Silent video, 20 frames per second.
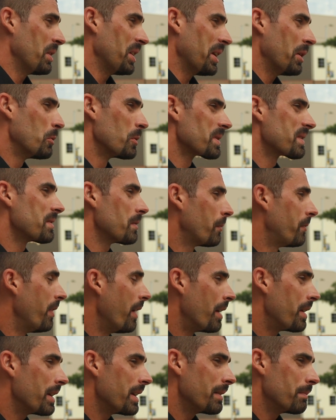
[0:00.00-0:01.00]
it was
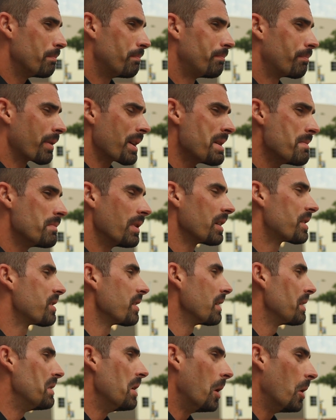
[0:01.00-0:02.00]
pretty much
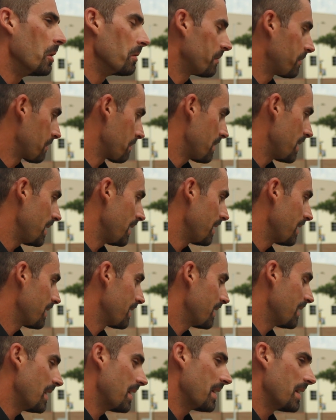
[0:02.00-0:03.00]
unknown for me.
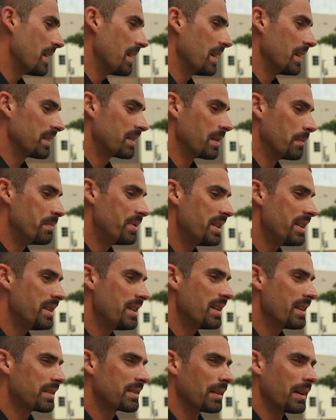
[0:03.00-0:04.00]

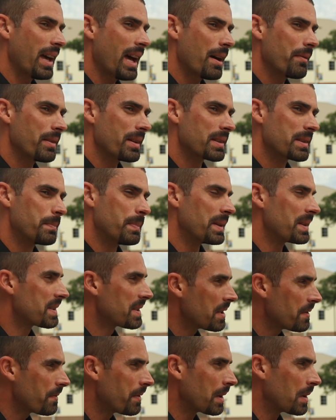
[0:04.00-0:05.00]
To have a
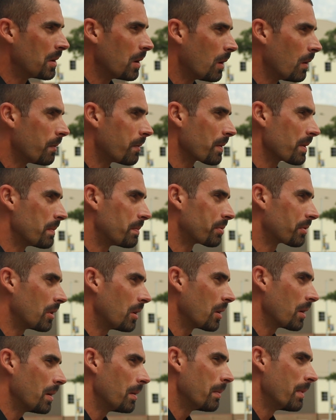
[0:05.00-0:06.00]
specific goal for the
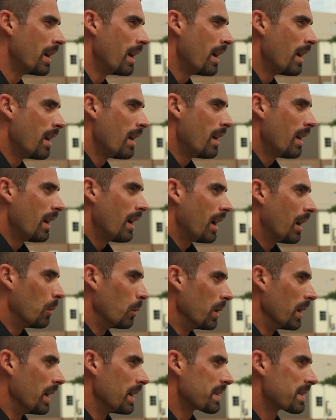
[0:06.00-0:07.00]
program
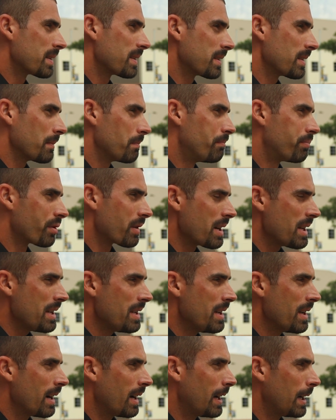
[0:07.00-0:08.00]
was
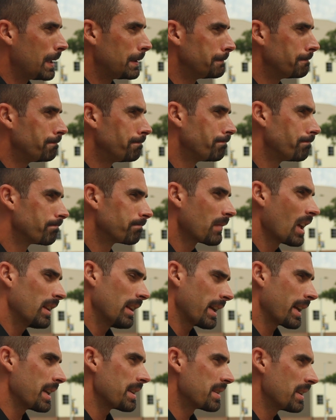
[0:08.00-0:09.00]
pretty,
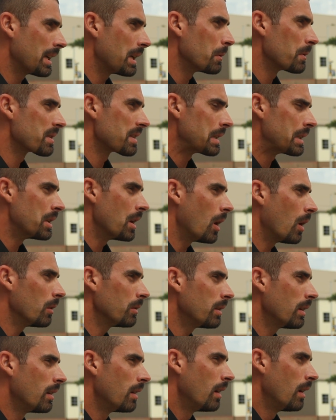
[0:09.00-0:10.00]
like I said, it was
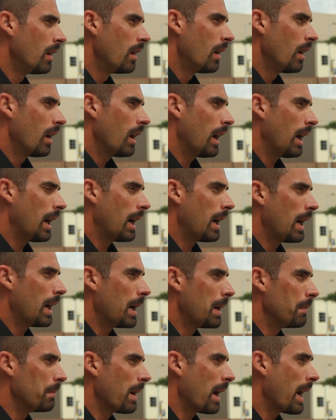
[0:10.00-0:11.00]
unknown.
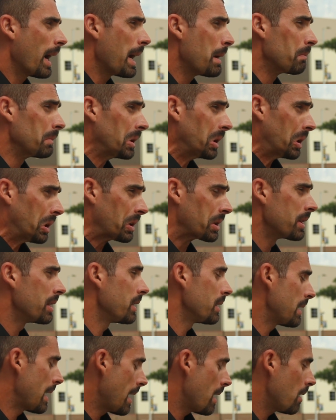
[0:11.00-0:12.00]
I am
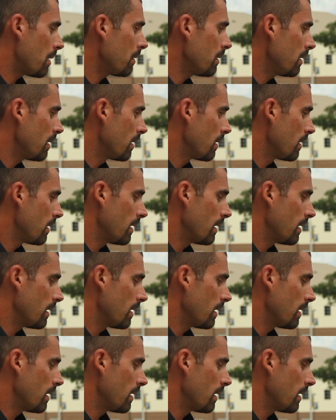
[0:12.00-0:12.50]
learning now,